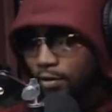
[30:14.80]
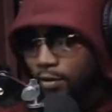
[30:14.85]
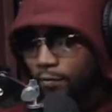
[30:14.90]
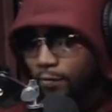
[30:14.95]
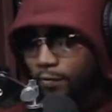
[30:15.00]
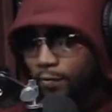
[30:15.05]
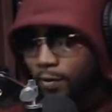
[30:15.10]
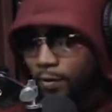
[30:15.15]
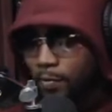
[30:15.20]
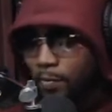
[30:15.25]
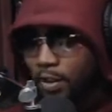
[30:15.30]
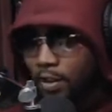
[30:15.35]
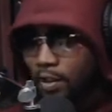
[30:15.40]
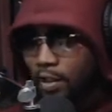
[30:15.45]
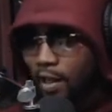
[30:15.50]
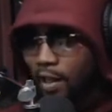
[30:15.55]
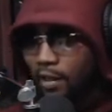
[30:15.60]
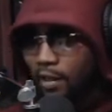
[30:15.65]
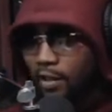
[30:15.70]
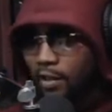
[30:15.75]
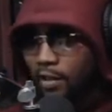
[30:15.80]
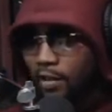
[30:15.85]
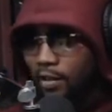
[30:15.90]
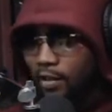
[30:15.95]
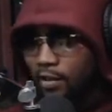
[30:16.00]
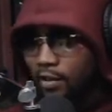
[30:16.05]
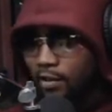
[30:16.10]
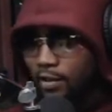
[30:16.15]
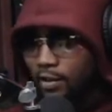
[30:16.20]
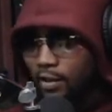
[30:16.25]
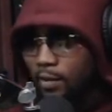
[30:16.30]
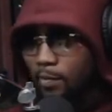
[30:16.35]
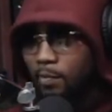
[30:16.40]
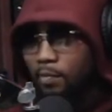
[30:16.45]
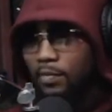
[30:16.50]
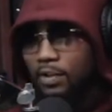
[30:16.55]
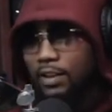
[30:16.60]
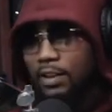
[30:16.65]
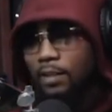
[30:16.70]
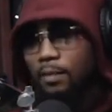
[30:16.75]
feel me, like some
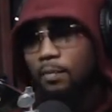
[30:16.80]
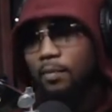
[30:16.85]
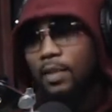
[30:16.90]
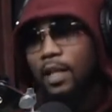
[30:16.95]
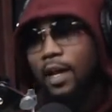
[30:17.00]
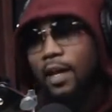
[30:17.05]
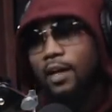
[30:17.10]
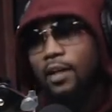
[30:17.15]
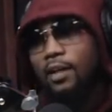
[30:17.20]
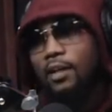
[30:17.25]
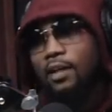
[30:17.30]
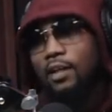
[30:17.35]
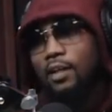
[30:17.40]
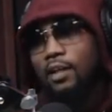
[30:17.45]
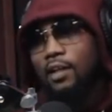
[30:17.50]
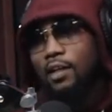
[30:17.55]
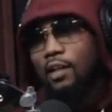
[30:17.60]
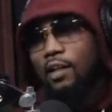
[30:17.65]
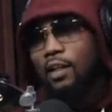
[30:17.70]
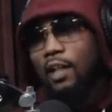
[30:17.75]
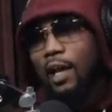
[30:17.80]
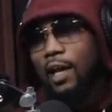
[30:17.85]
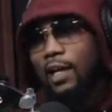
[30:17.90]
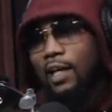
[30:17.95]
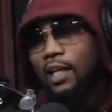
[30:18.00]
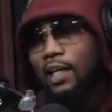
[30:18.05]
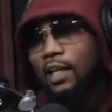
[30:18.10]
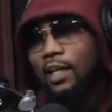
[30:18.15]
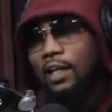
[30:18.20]
that, like,